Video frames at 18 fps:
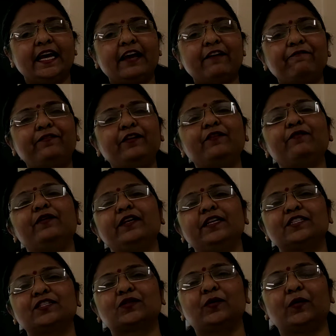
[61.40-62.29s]

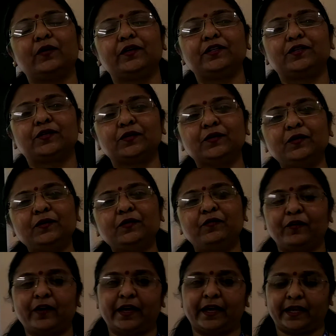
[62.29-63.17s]
everyone is going to
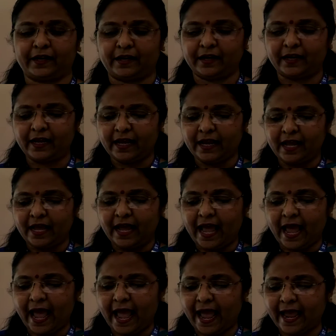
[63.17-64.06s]
fair,
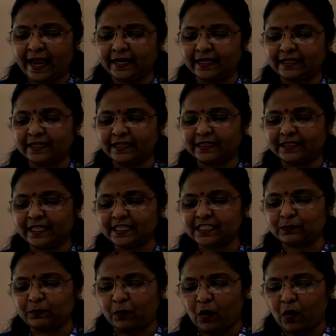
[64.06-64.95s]
and
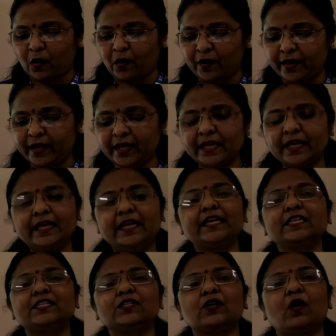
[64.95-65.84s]
this boy, he
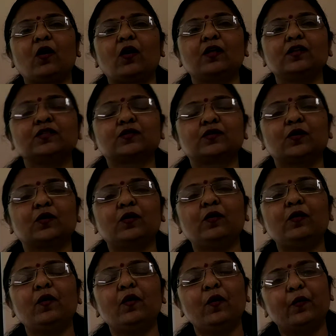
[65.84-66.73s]
is
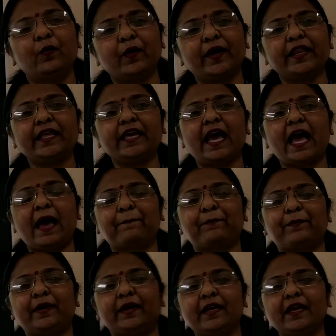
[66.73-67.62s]
also very
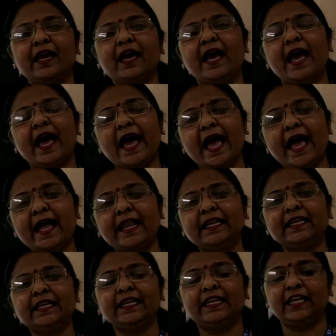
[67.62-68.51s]
happy and
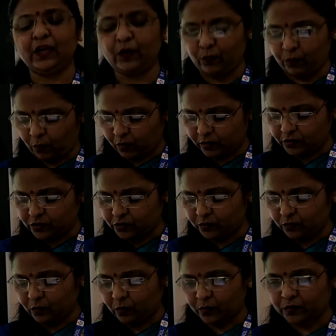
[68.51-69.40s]
he wants
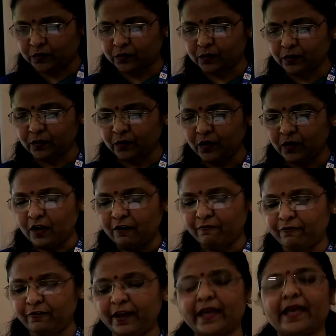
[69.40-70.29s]
to go to
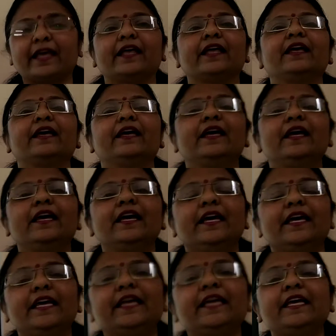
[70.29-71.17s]
fair.
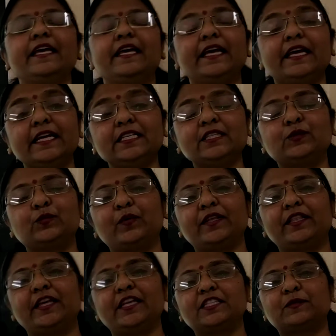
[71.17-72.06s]
He is
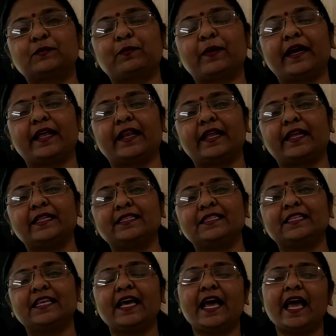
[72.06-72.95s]
with his
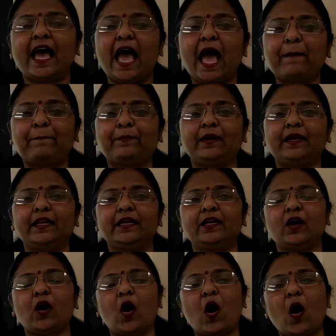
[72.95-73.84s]
parents
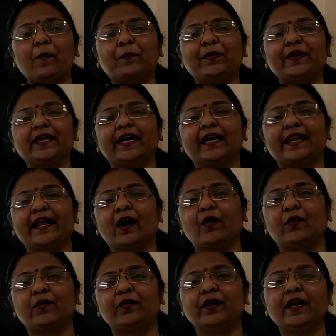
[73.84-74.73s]
happily hopping
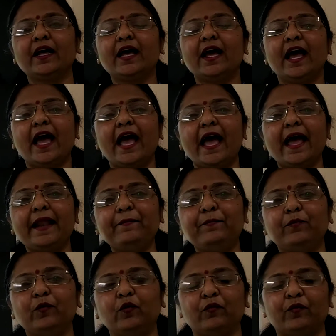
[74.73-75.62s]
around
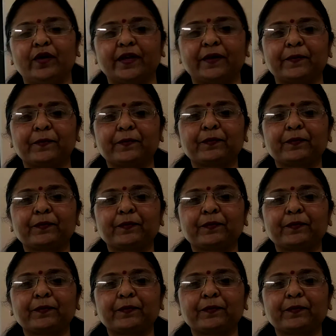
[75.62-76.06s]
and moving.